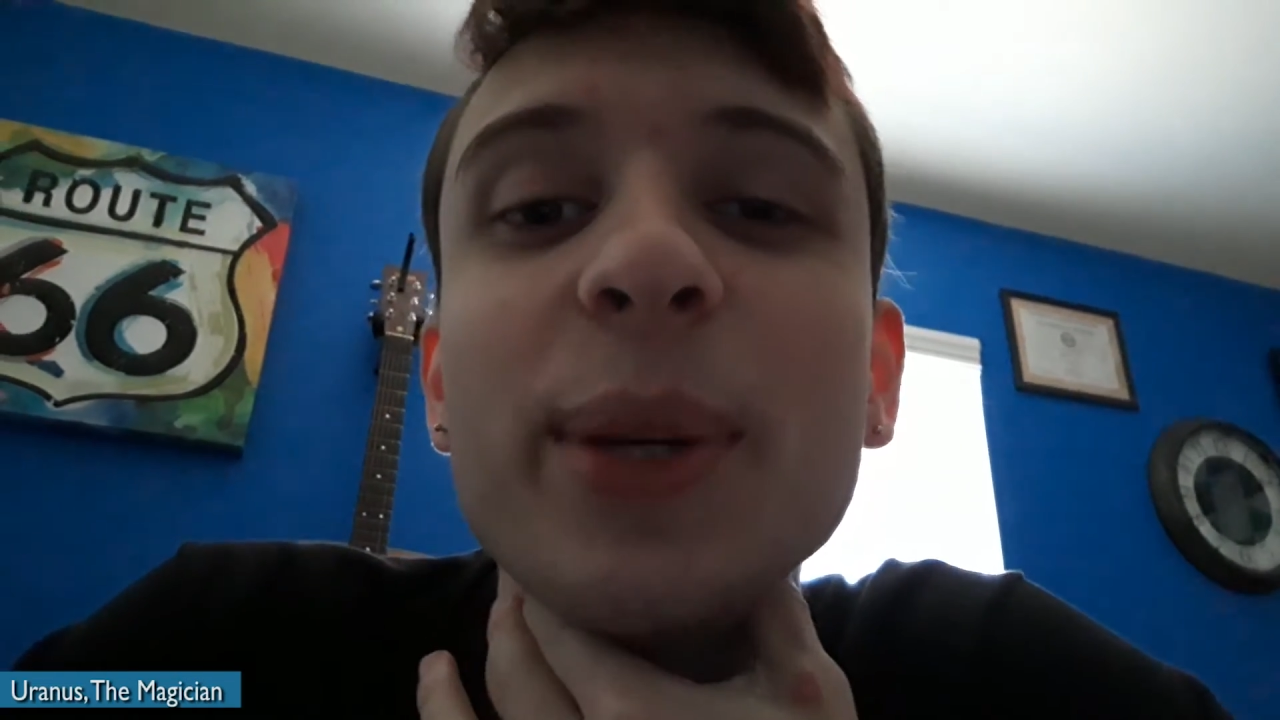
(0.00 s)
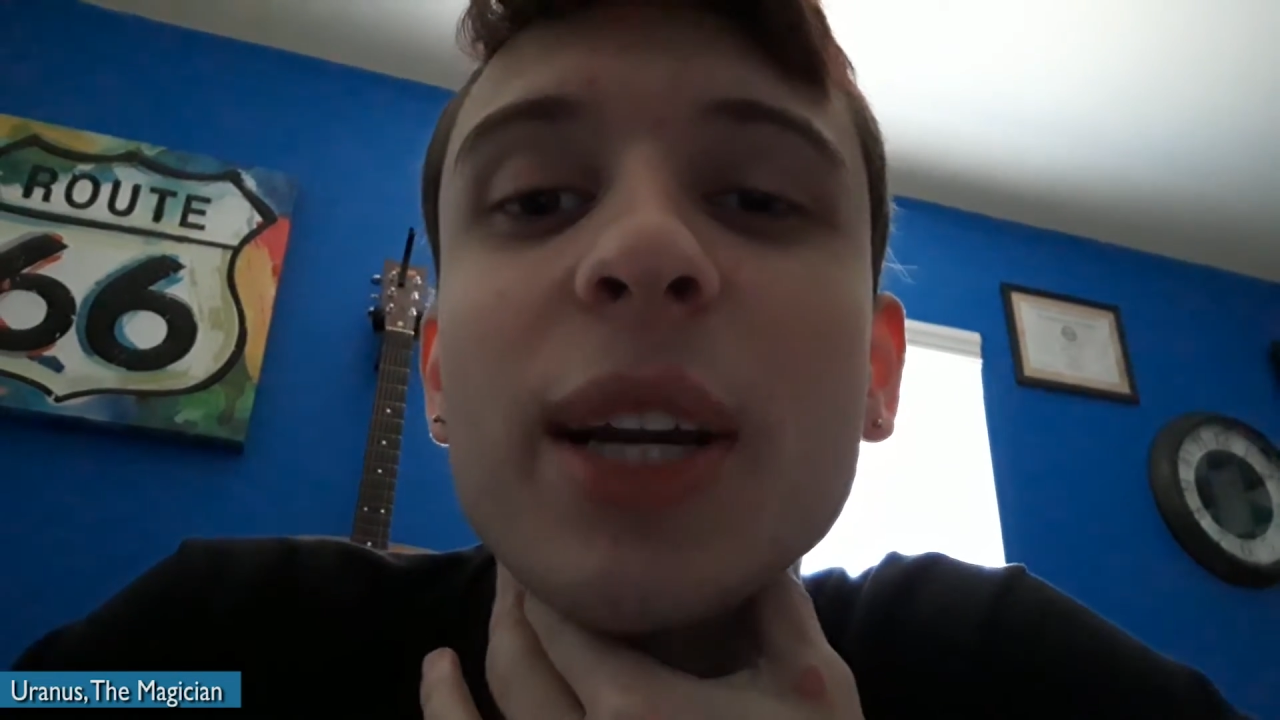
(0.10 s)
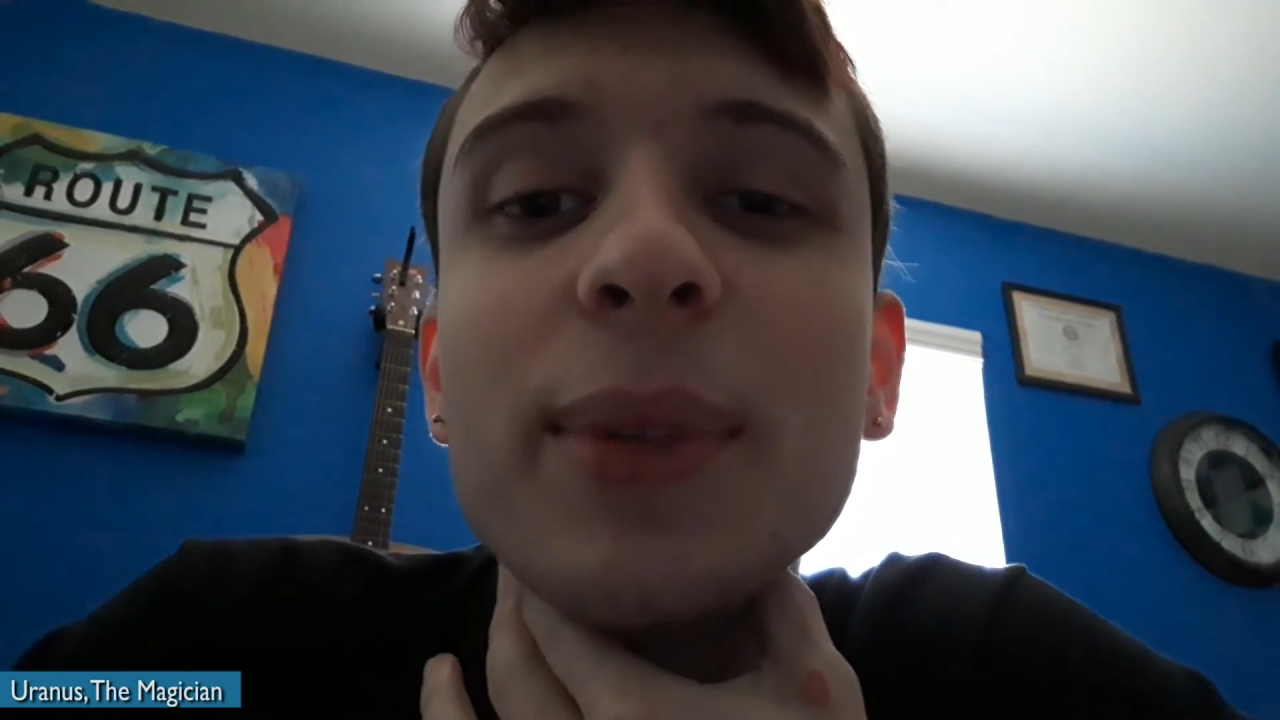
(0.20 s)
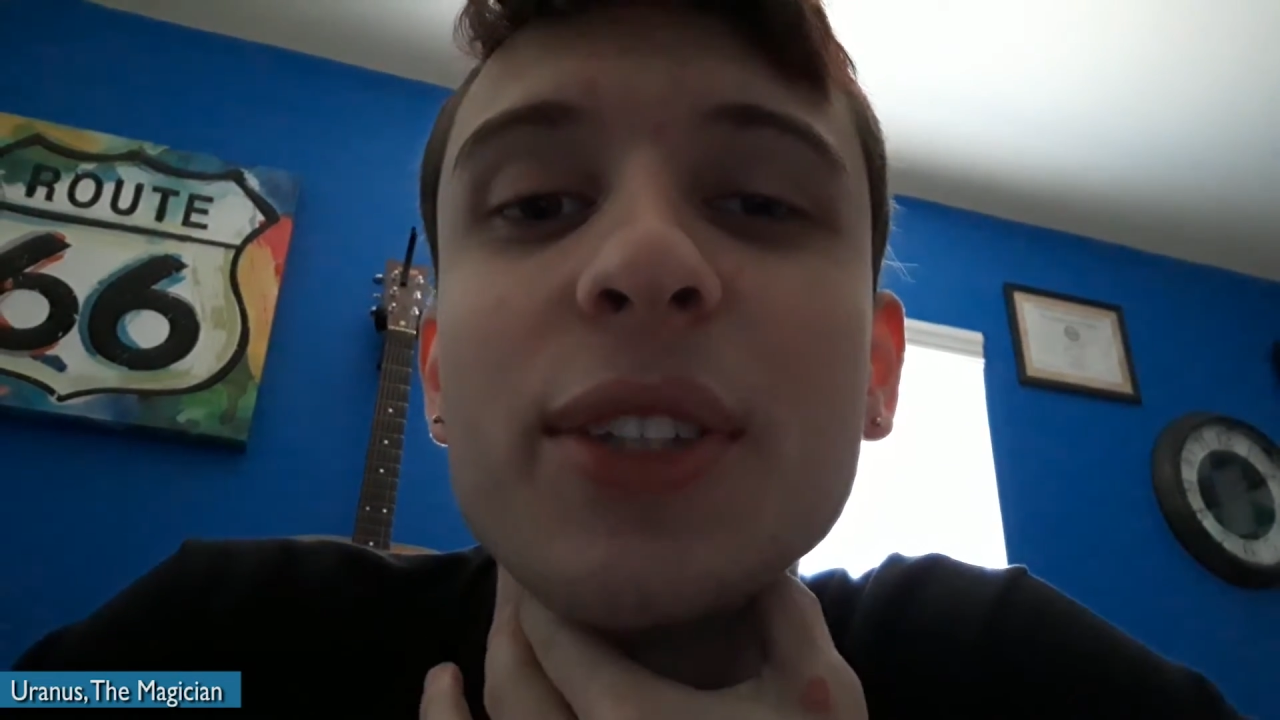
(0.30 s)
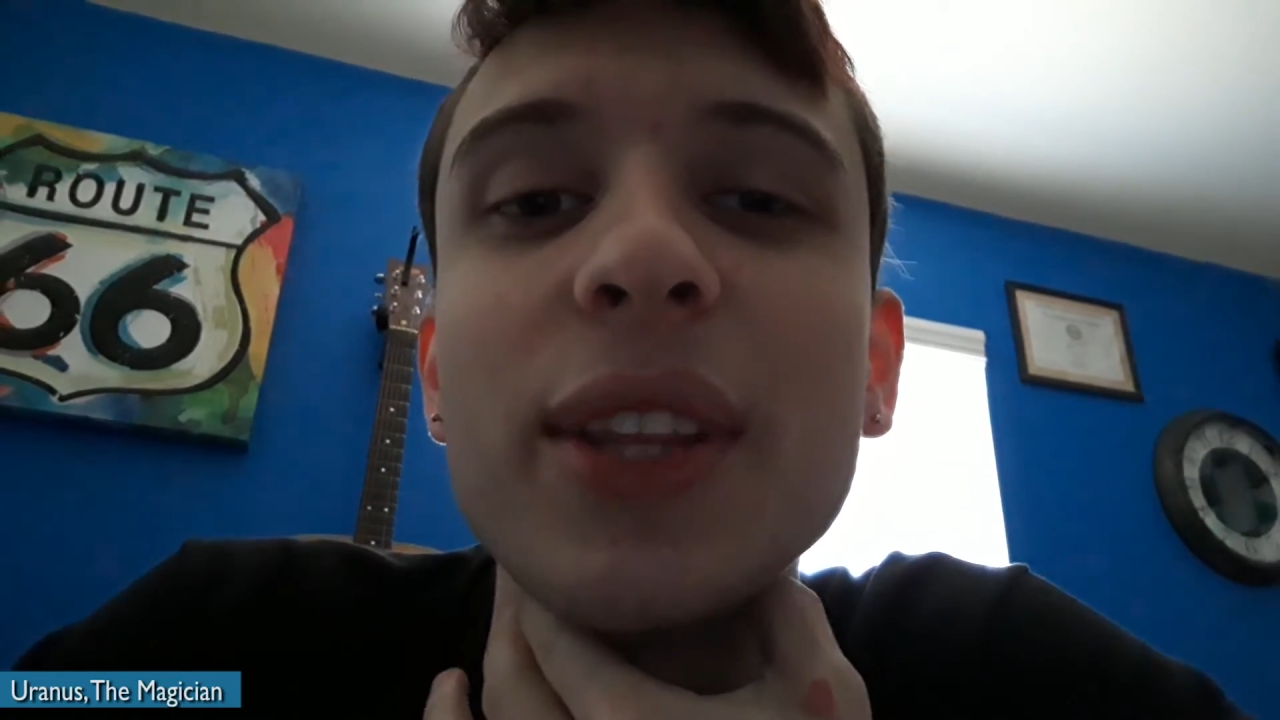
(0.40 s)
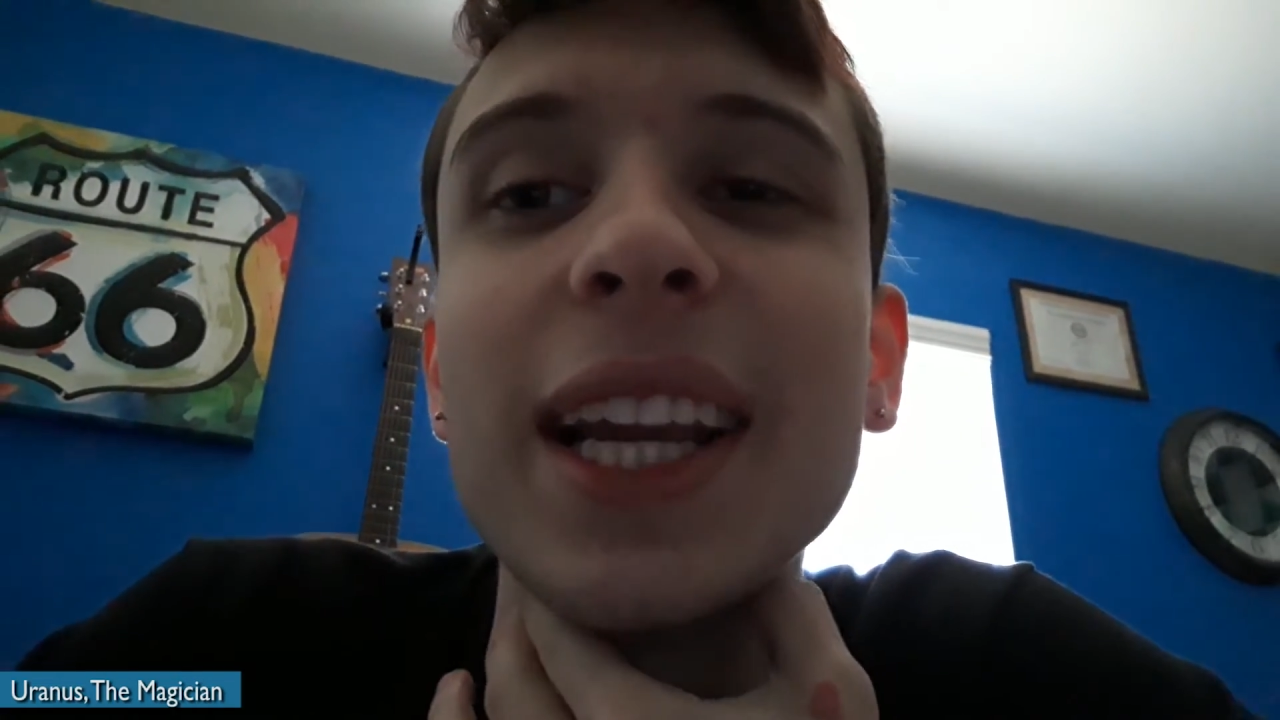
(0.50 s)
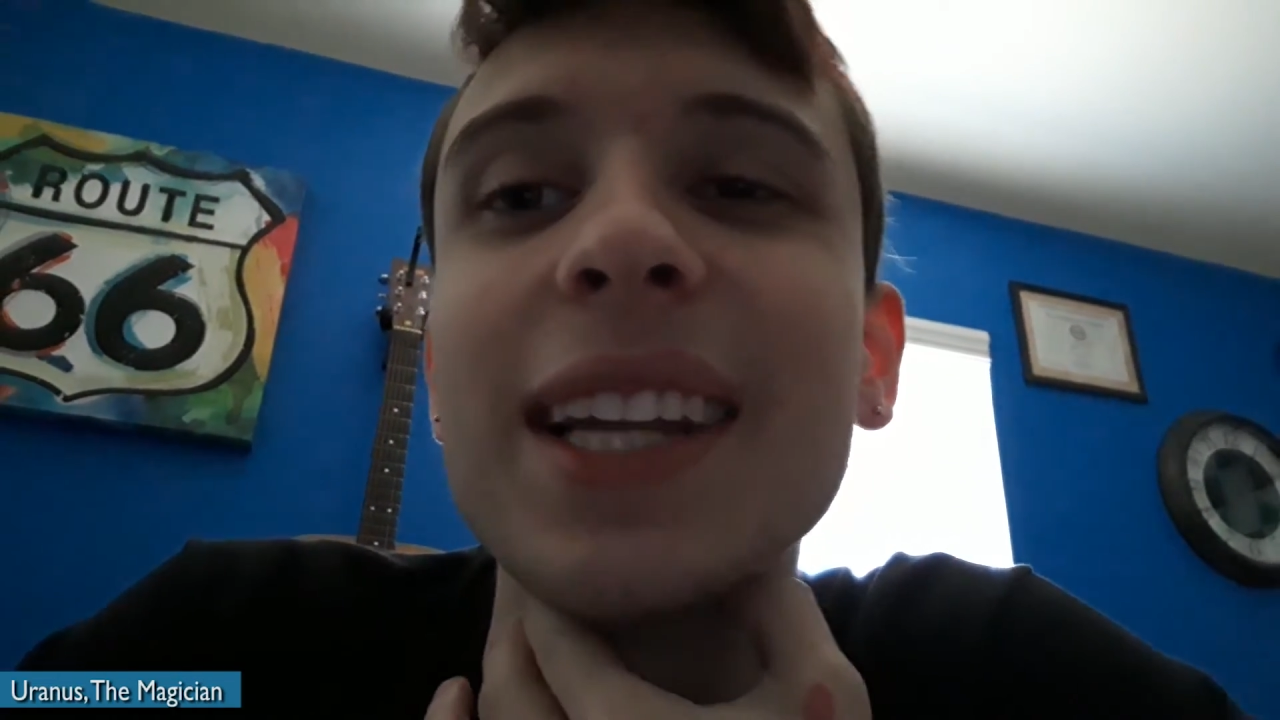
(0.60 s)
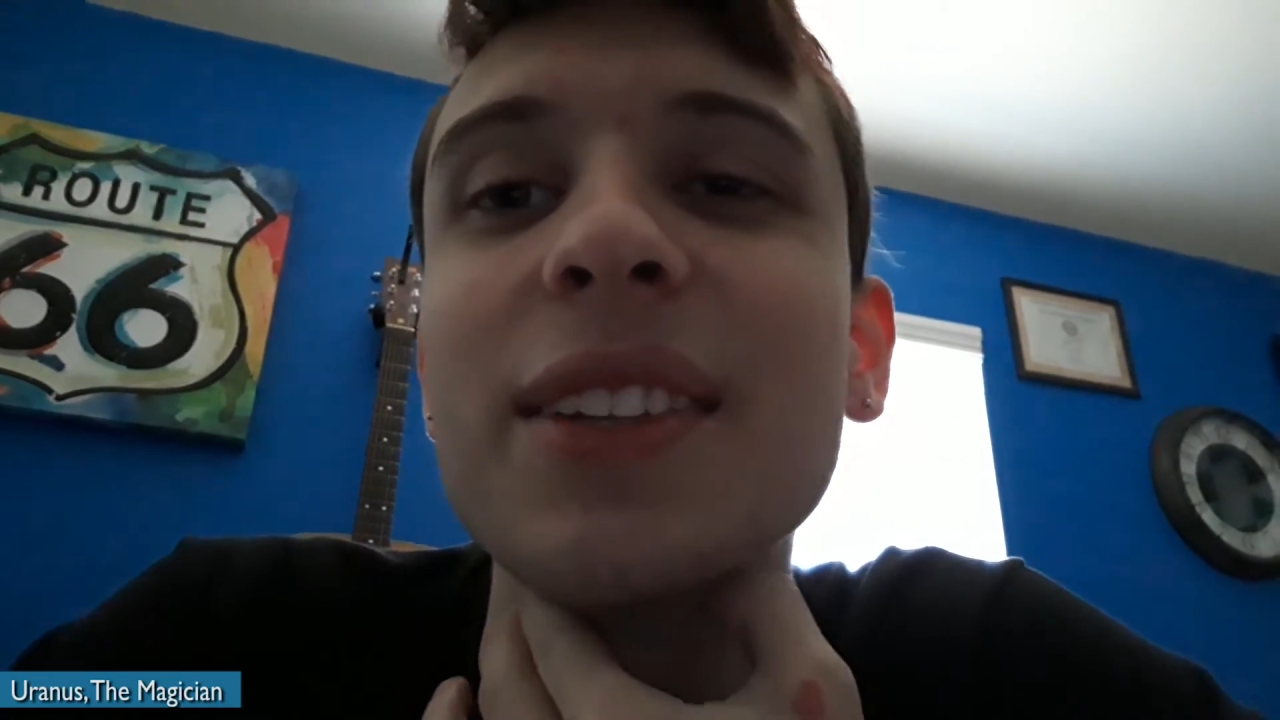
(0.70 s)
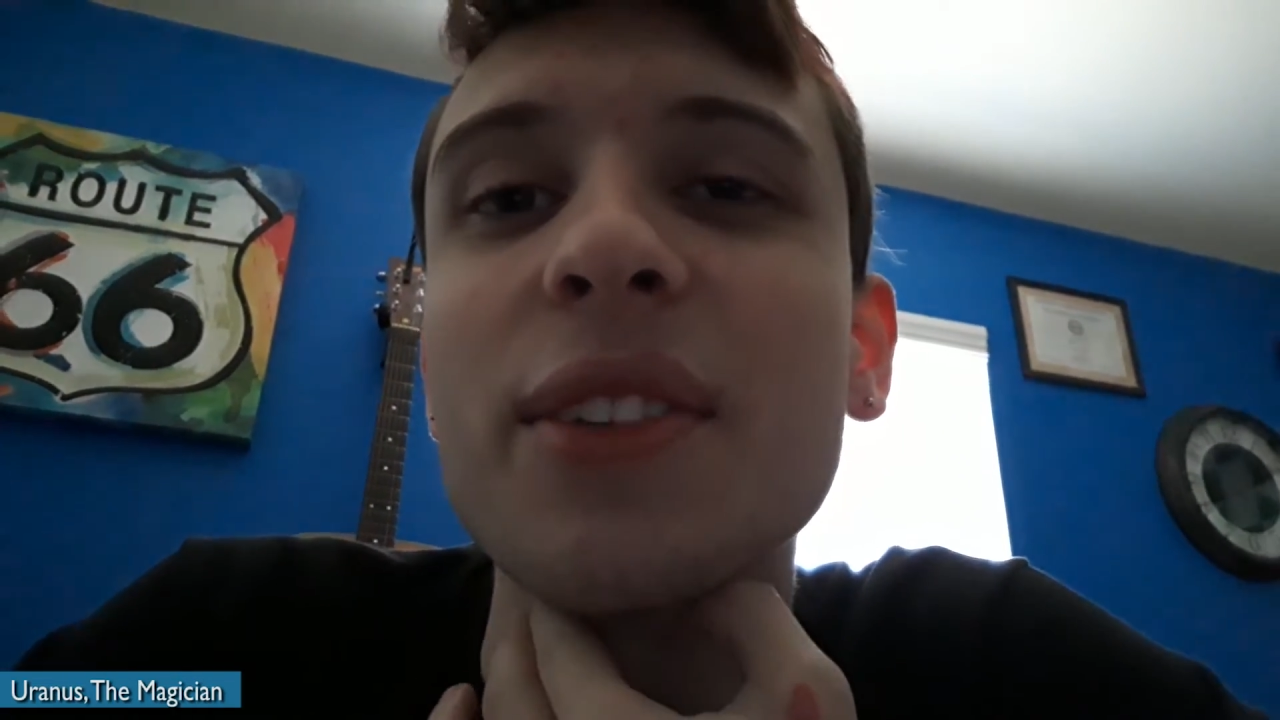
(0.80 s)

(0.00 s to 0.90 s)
be coming to the end